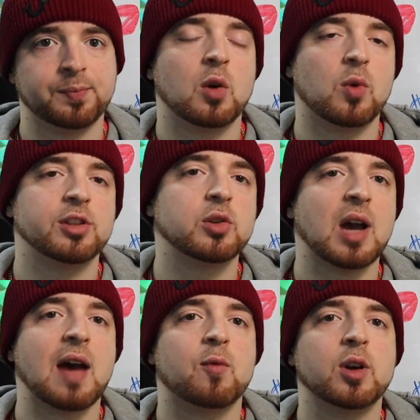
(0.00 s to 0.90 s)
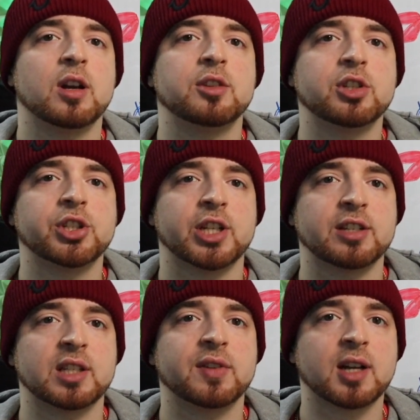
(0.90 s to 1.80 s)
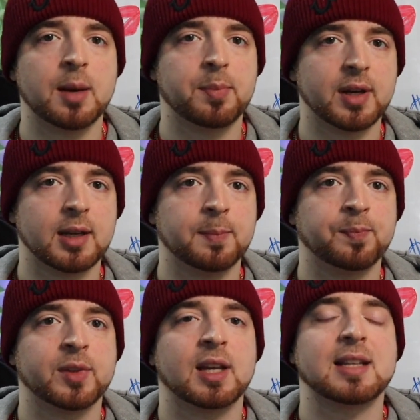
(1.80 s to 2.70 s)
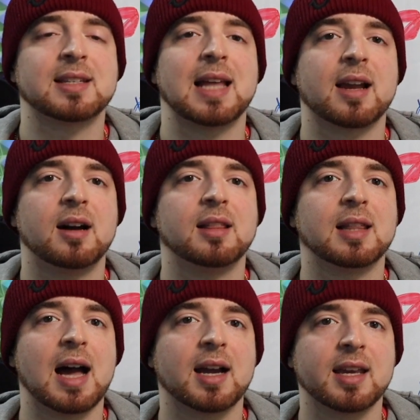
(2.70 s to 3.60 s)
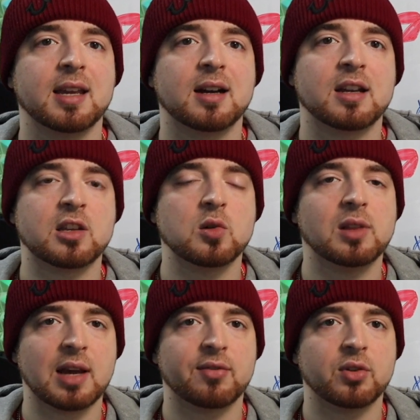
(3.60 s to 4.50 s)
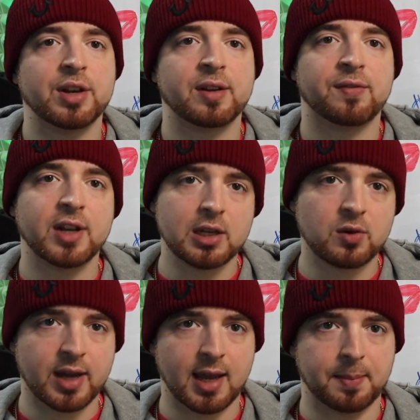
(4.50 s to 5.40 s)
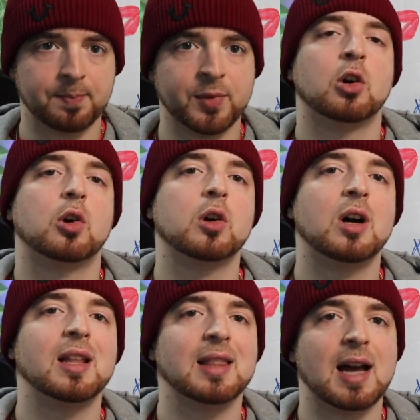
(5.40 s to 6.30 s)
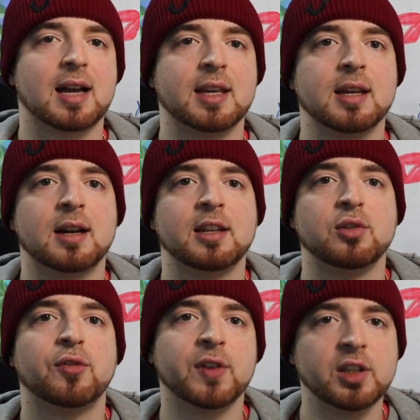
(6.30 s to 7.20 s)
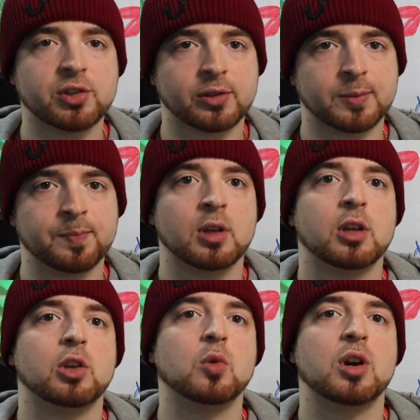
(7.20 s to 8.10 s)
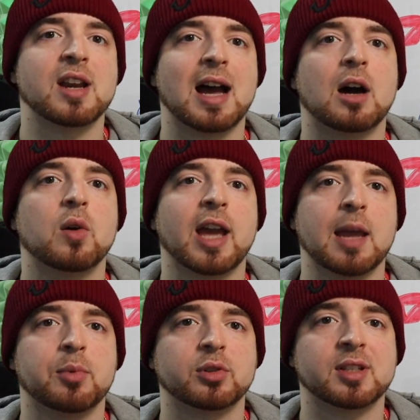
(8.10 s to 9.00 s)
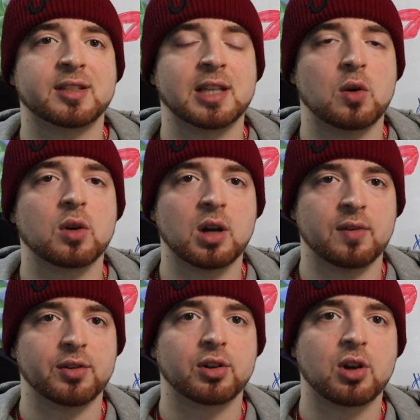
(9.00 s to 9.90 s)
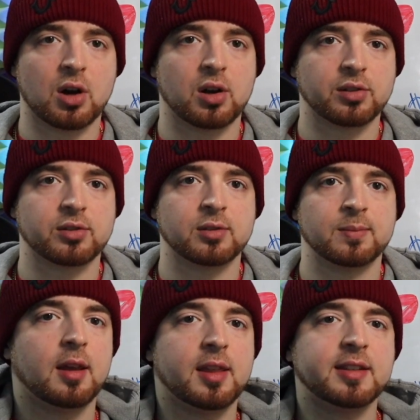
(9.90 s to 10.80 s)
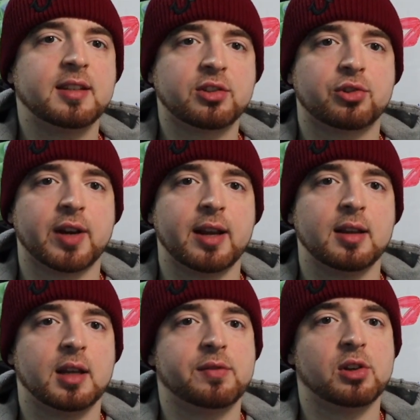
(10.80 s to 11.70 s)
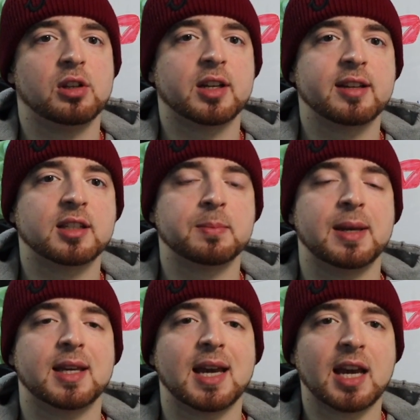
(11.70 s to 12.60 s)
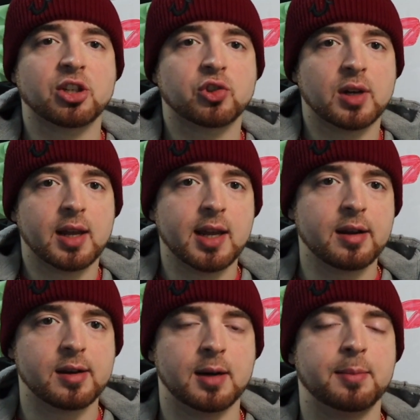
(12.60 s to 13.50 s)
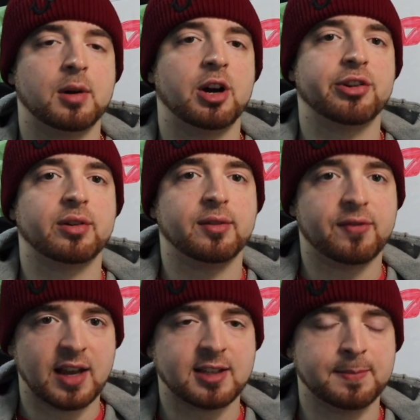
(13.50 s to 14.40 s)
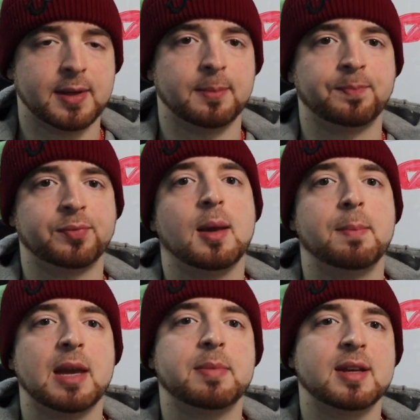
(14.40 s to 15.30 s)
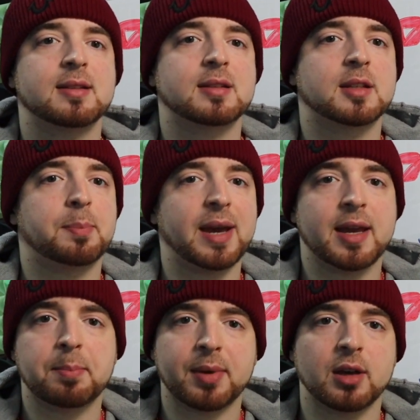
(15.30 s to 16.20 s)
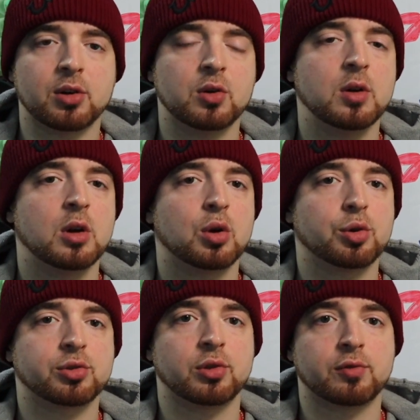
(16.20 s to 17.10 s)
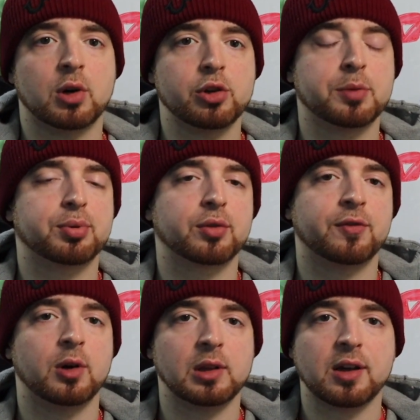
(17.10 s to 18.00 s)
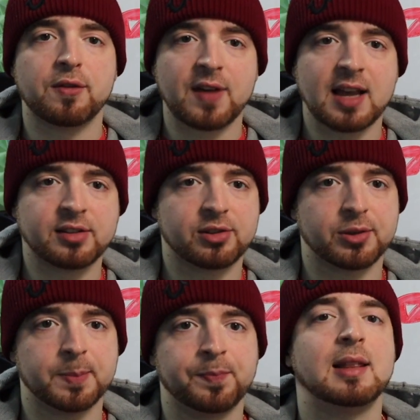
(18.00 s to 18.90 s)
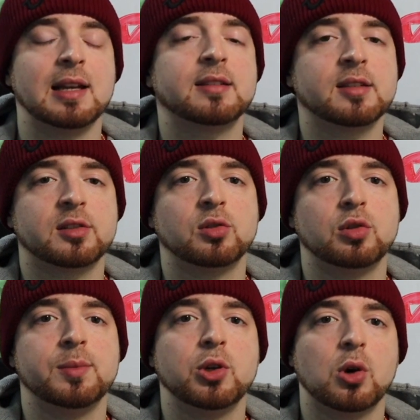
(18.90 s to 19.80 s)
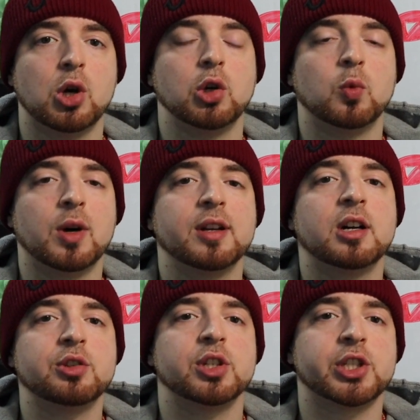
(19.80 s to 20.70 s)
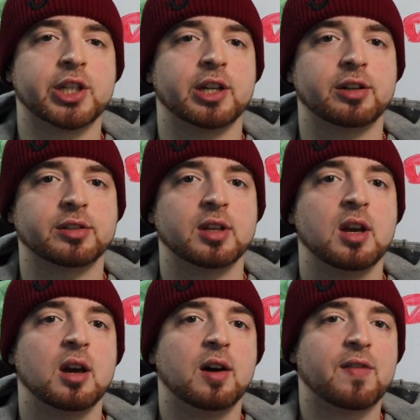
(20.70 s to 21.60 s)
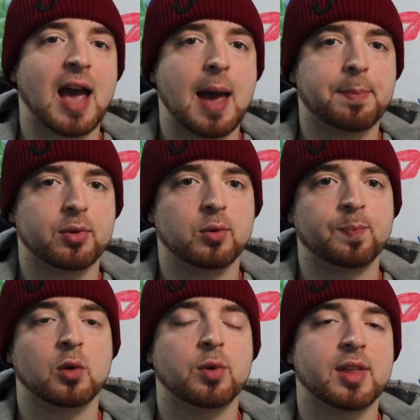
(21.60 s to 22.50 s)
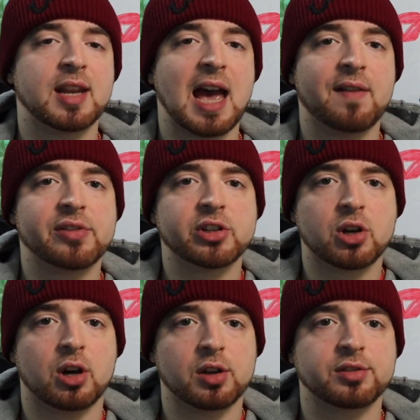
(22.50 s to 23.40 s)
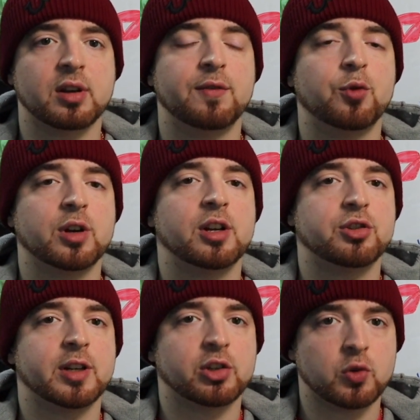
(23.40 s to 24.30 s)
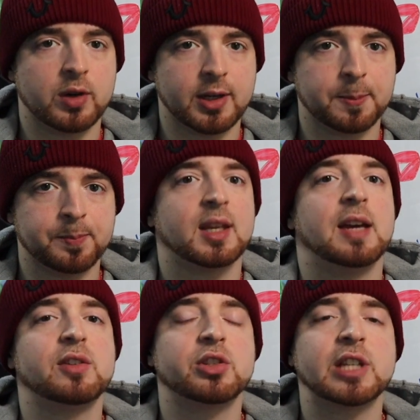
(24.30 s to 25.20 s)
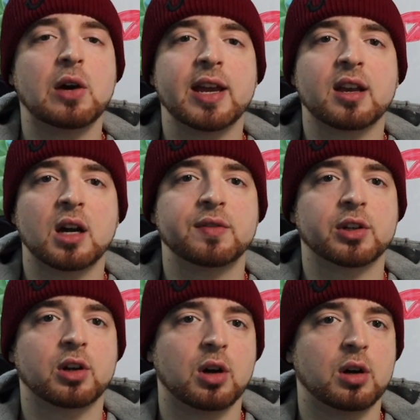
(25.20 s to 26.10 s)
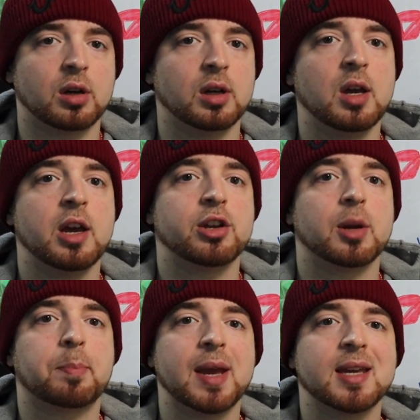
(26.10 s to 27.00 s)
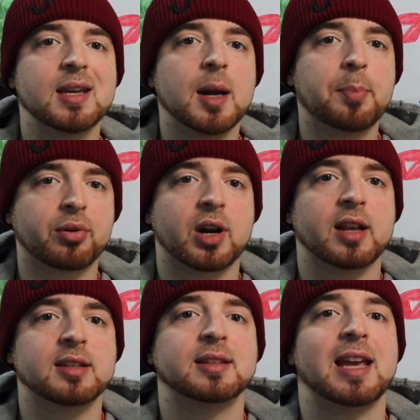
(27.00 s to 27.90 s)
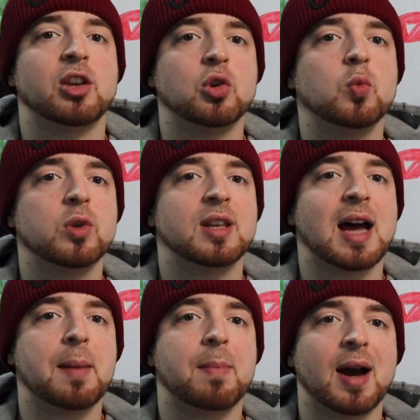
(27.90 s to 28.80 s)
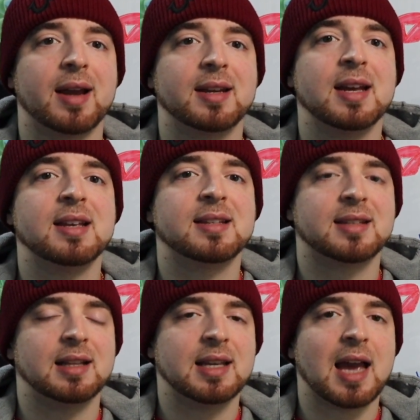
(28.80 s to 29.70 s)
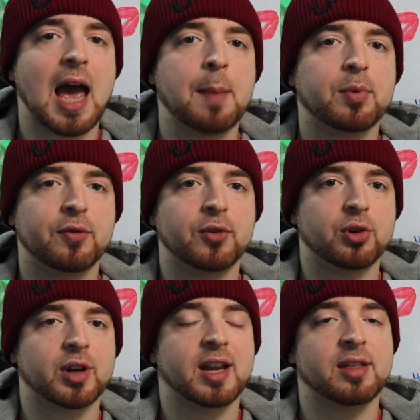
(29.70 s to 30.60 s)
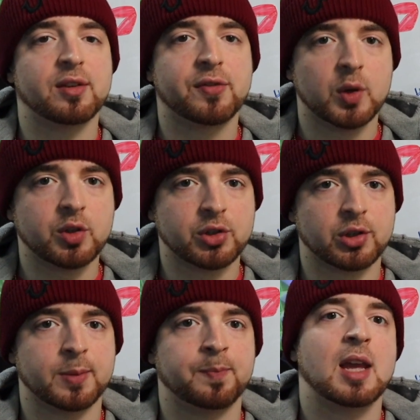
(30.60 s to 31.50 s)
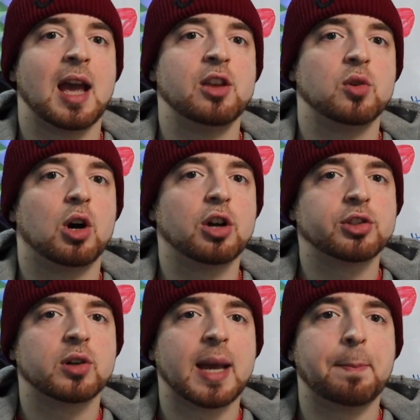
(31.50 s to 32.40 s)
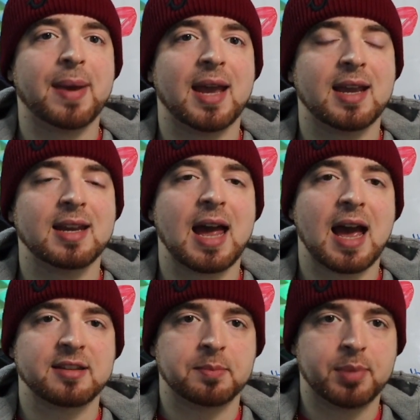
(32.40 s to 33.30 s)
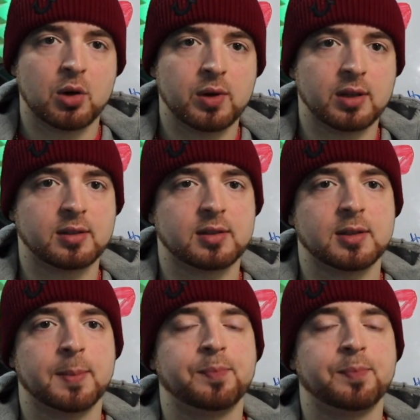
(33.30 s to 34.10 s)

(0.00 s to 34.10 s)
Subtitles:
Once you have 100 shares of a company, it's like unlocking a new level in a video game or unlocking a new feature. You are now able to sell covered calls. This is great if you're looking to make extra income on your investment. Maybe it's to pay a bill or to grow your portfolio faster. Let's assume you own 100 shares of Apple with an average cost of 120. If you sell a covered call, you're picking a price that you would not mind selling Apple for in the future. And you also get paid as a bonus.